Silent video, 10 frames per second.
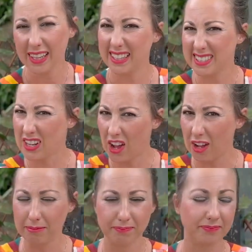It's
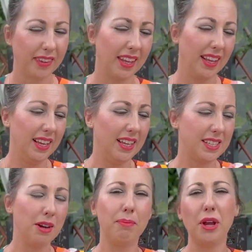not.
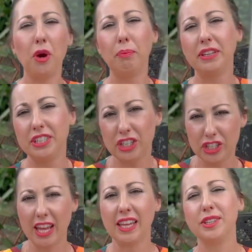So be open to
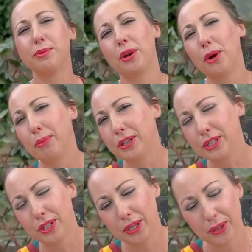change, be open
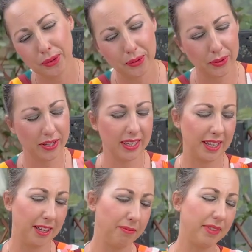to
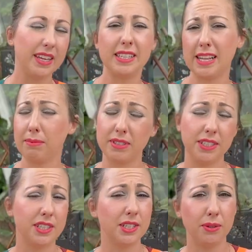
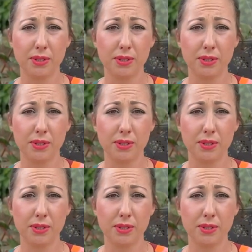adapting to new